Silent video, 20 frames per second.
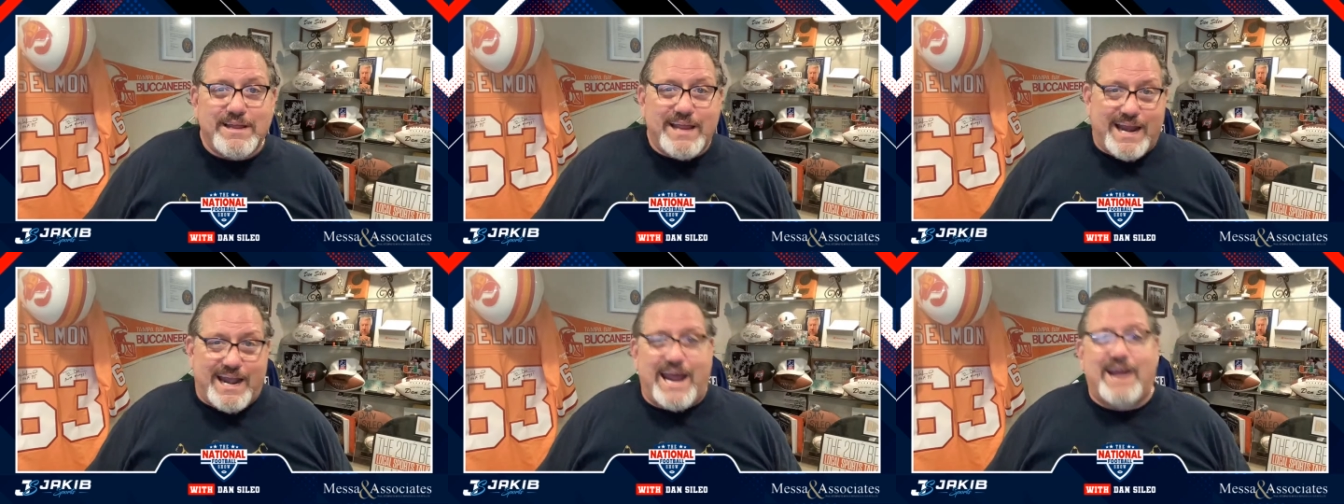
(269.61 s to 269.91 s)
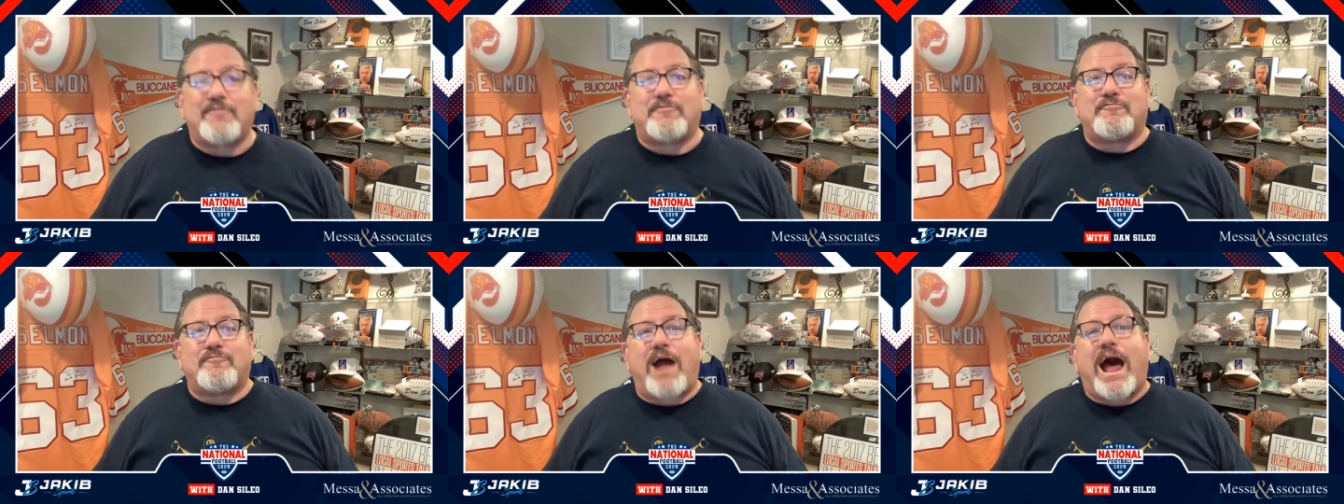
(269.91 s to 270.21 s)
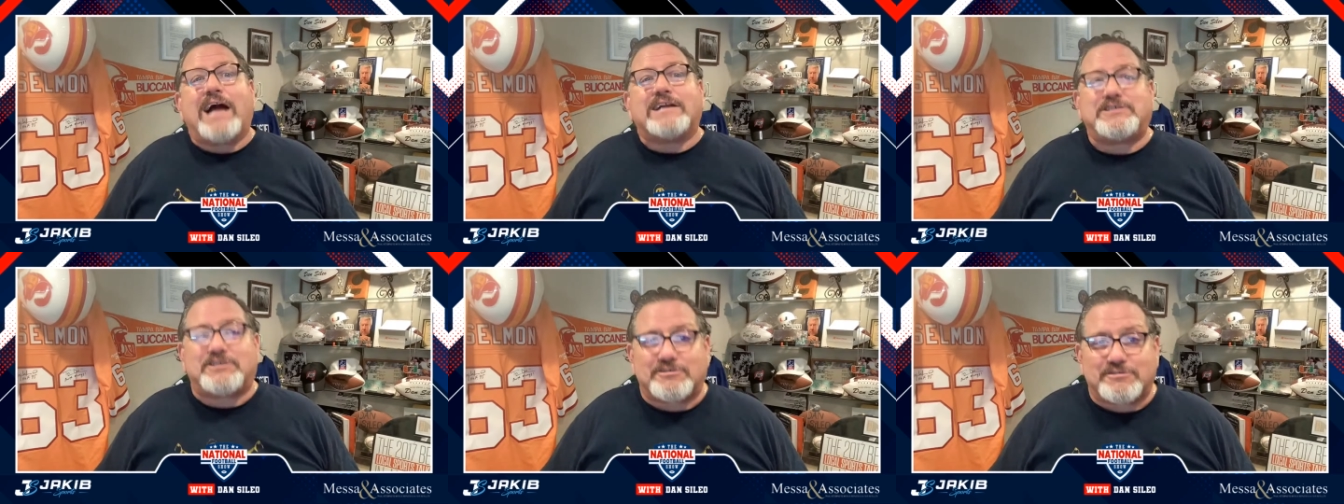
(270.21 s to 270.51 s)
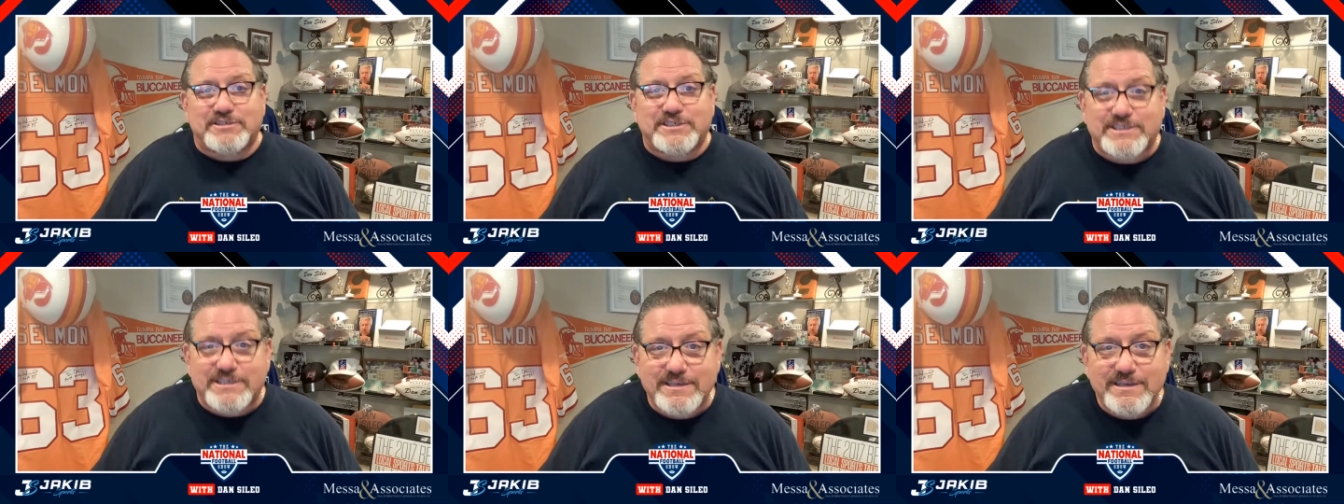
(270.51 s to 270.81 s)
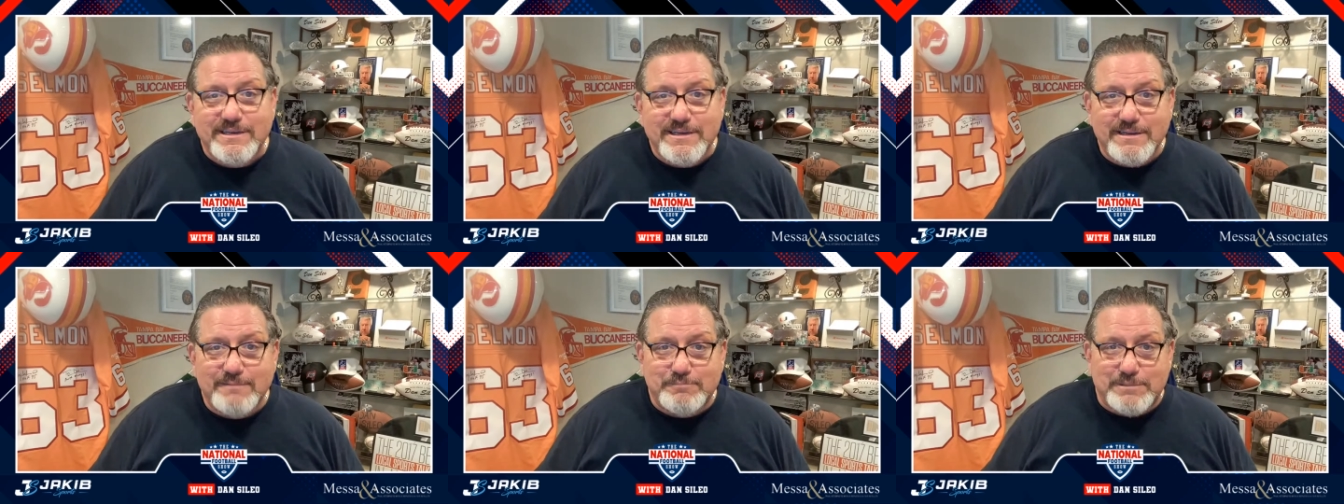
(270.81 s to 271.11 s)
and Aaron Rodgers,
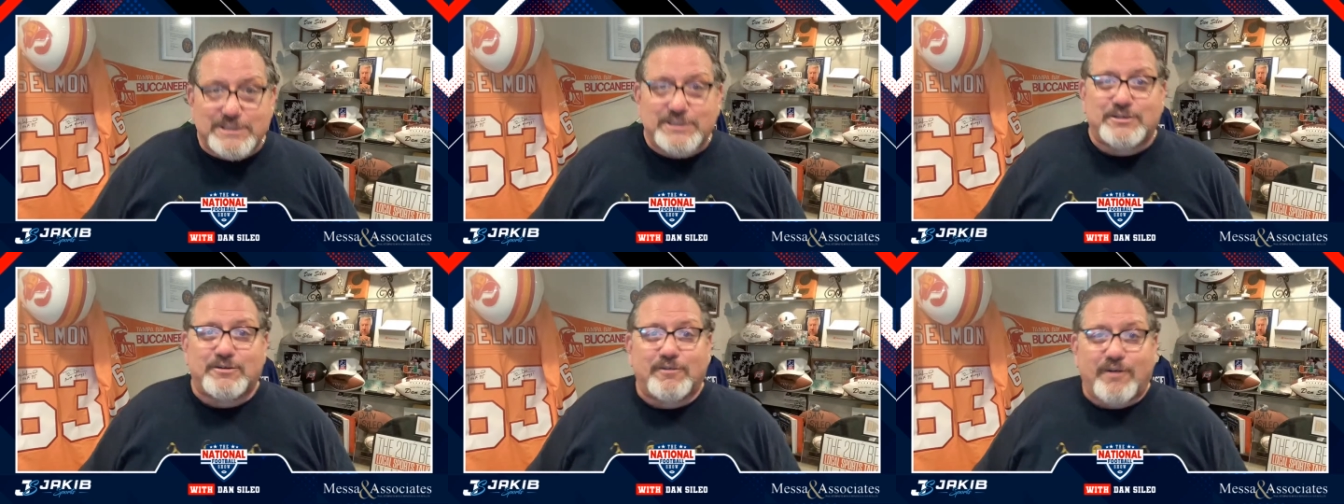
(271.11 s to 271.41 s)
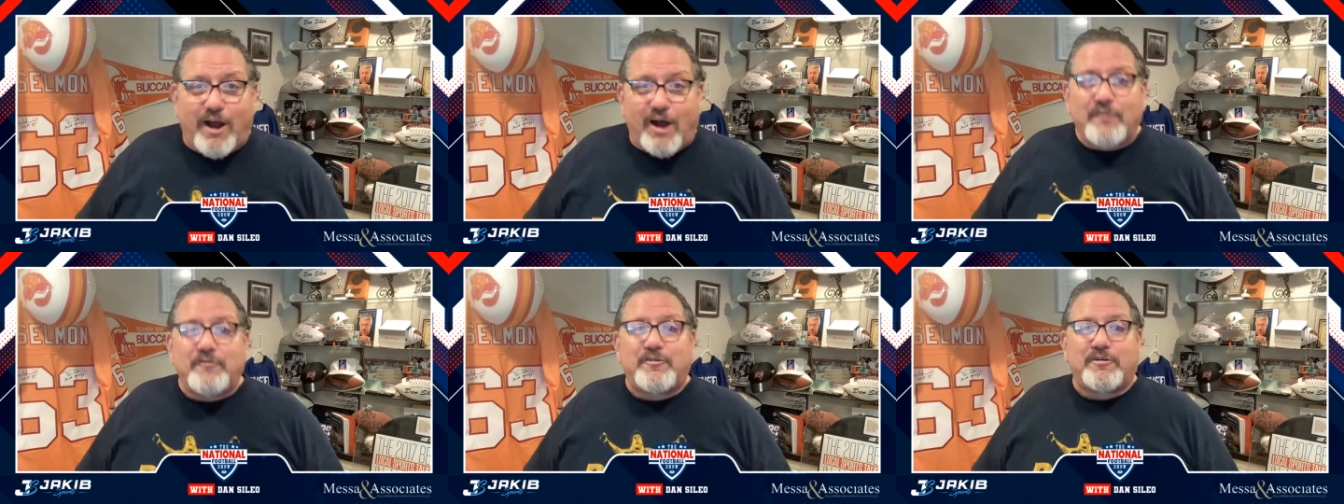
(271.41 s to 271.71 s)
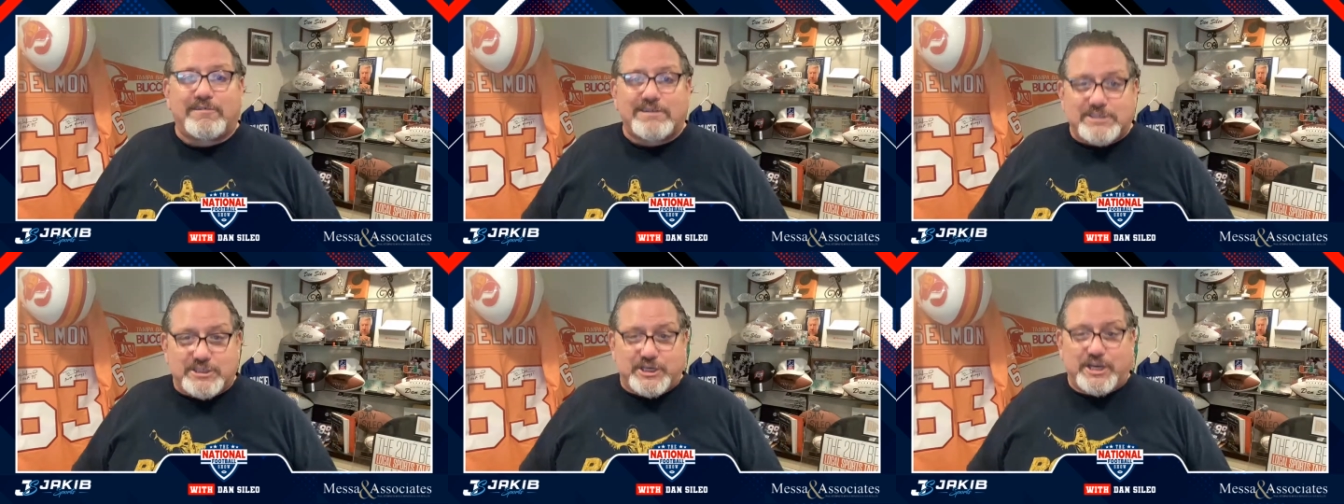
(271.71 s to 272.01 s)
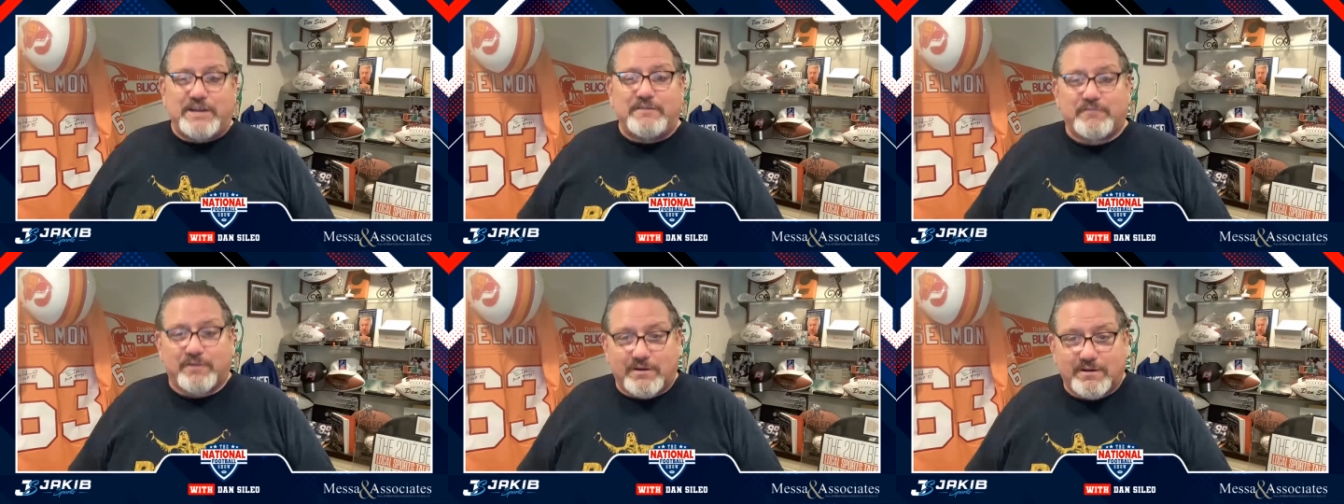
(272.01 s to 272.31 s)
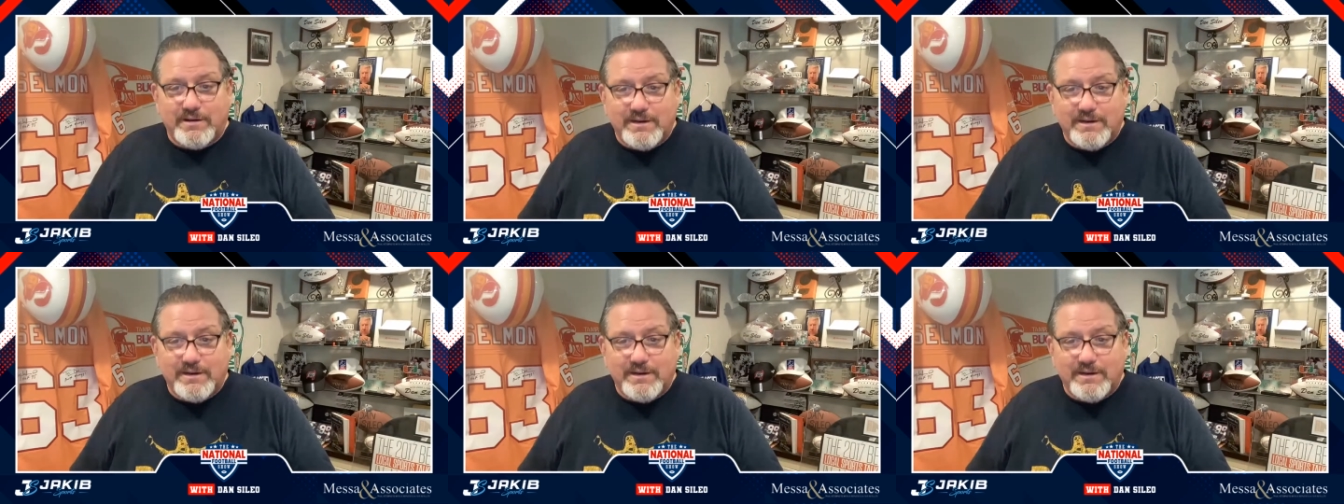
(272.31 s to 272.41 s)
Mr. Underachiever.